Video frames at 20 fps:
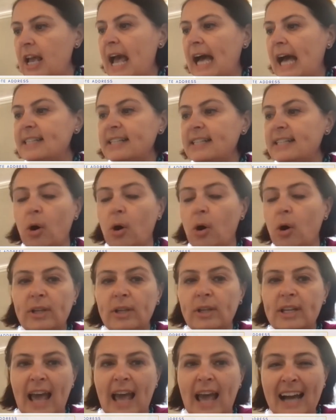as it's
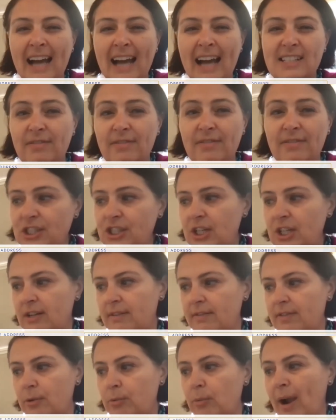only the activation
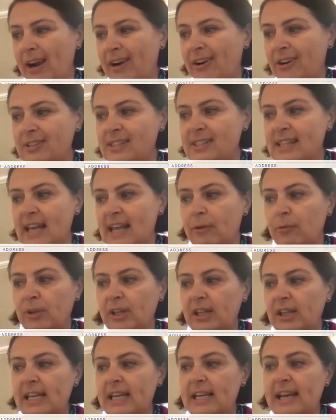of the records that
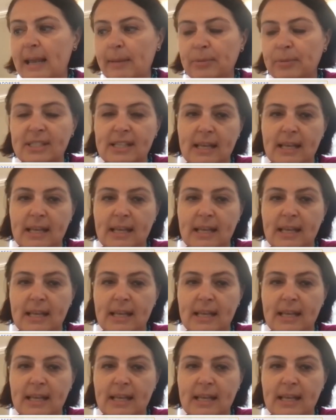really enables